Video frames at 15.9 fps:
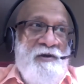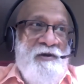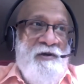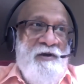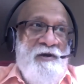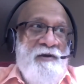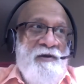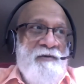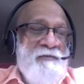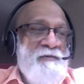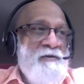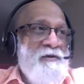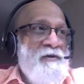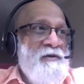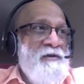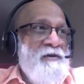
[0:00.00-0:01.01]

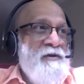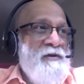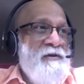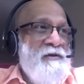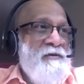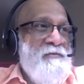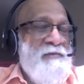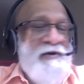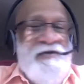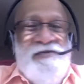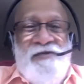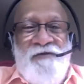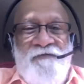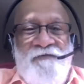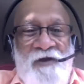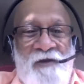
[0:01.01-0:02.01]

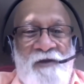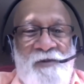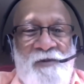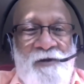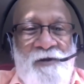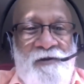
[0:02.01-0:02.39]
Philemon?